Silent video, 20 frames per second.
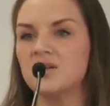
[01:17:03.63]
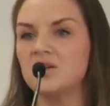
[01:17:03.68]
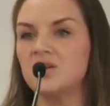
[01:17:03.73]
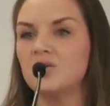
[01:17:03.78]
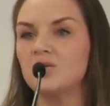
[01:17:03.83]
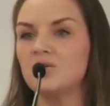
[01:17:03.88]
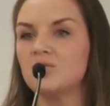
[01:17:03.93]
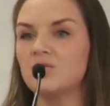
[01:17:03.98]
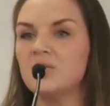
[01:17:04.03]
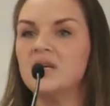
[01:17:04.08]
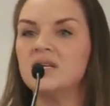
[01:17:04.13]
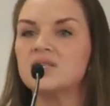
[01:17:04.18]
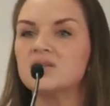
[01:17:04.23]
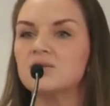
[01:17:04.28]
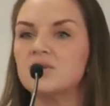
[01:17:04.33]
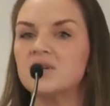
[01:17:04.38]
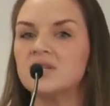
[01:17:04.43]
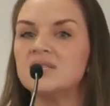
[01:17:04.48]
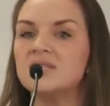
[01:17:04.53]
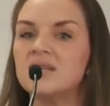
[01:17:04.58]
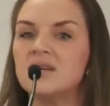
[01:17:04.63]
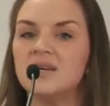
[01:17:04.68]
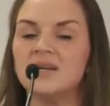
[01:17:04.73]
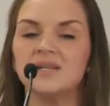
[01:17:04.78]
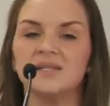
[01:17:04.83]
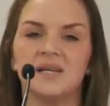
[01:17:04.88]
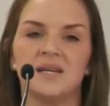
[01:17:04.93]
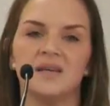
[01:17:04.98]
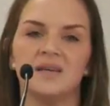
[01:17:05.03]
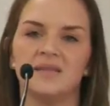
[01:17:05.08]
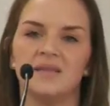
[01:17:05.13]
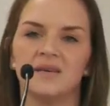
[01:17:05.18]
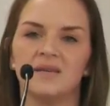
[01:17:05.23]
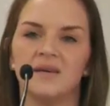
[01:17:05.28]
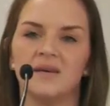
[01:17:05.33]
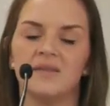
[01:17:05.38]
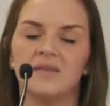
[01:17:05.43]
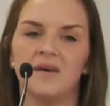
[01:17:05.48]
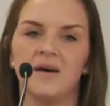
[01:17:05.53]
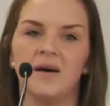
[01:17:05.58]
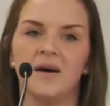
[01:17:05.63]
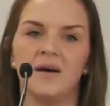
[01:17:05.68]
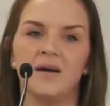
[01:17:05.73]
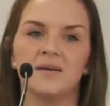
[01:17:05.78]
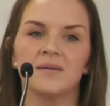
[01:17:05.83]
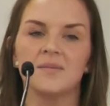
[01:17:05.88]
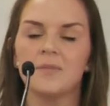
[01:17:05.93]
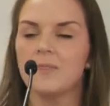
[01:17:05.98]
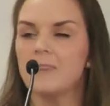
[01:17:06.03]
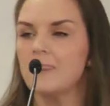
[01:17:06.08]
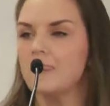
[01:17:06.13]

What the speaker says: clinical resources, anything like that.